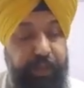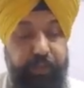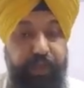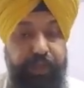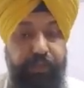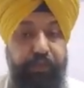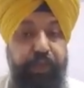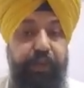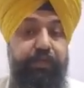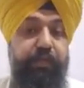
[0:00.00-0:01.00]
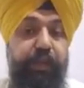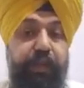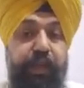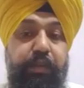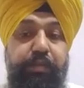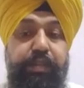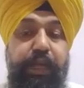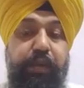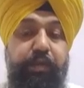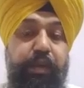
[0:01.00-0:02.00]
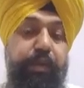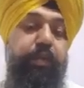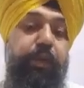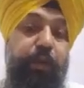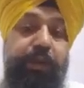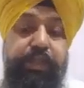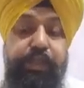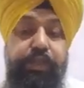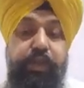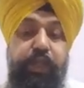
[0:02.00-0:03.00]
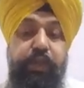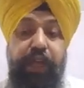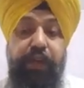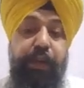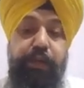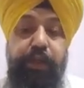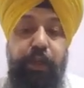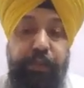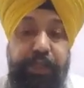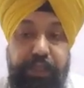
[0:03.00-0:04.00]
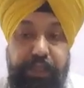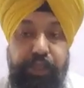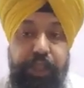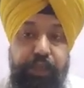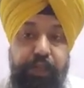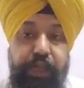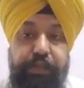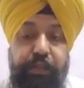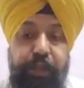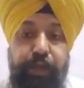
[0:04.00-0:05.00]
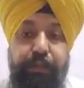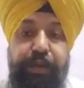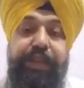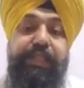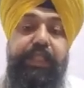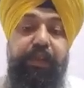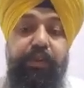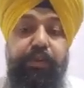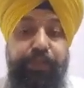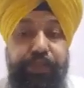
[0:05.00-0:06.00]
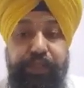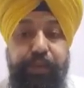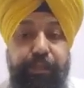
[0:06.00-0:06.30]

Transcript: Because if you have something, means I am coming to the group discussion, or you have come to the group discussion and you have something preconceived notions,